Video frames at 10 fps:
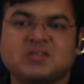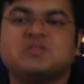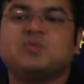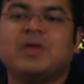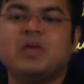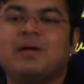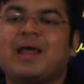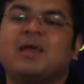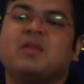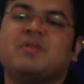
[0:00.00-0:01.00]
Swiggy, but
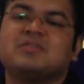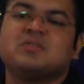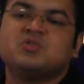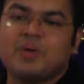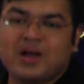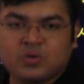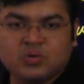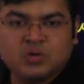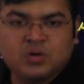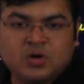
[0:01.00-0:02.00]
I can invest in Zomato.
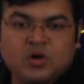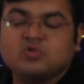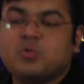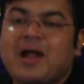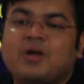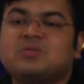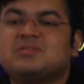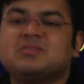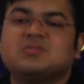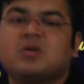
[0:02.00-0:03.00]
Zomato is
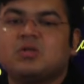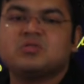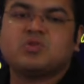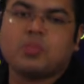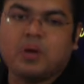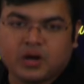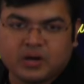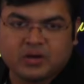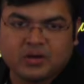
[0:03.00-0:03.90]
listed on the stock market.